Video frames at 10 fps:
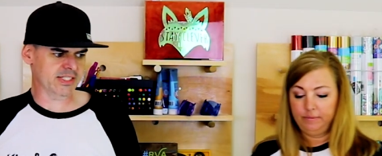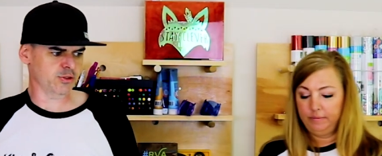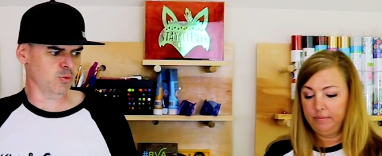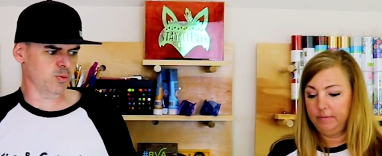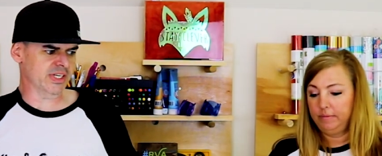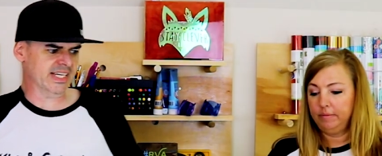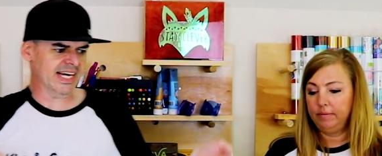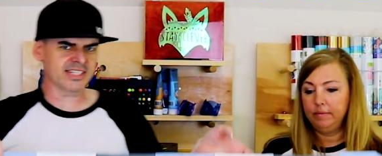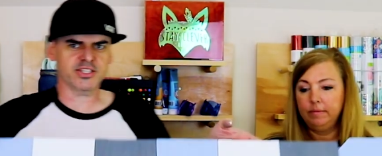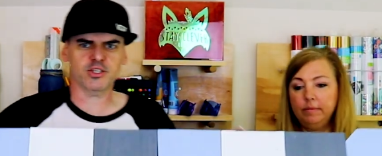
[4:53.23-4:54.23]
Speaker 1: that's what we
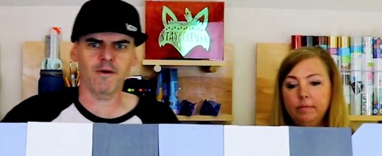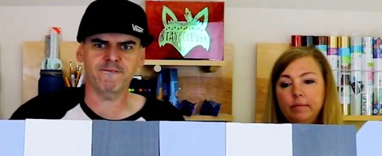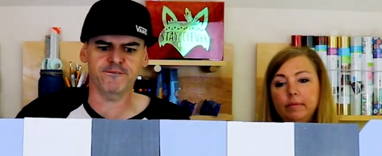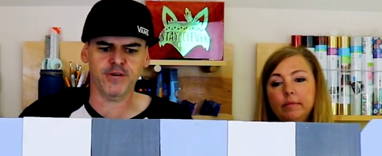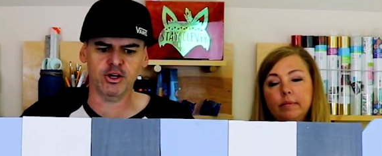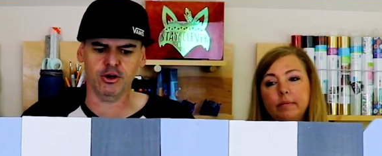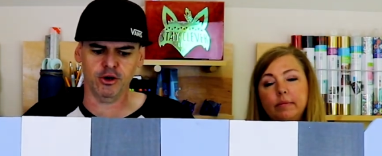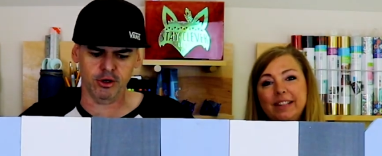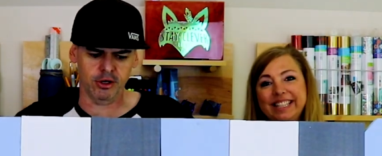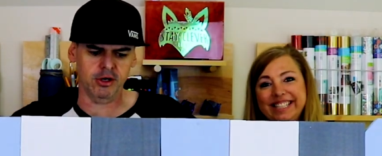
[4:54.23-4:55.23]
got so
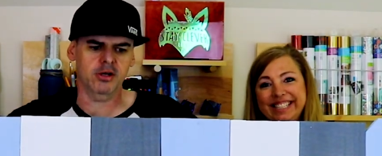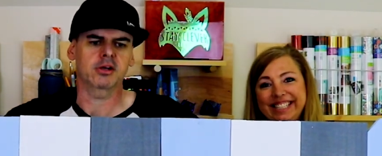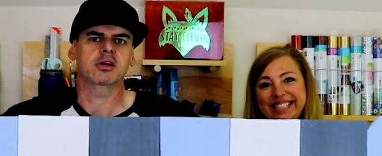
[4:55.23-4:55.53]
far.